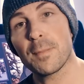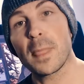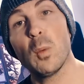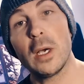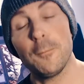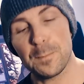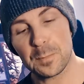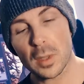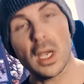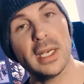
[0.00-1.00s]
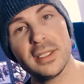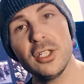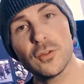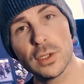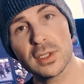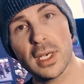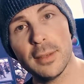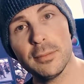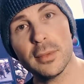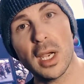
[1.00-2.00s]
Well, I teach
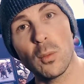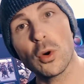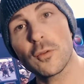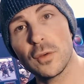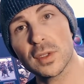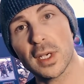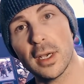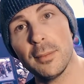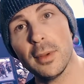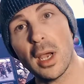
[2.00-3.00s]
full-time, I work full-time,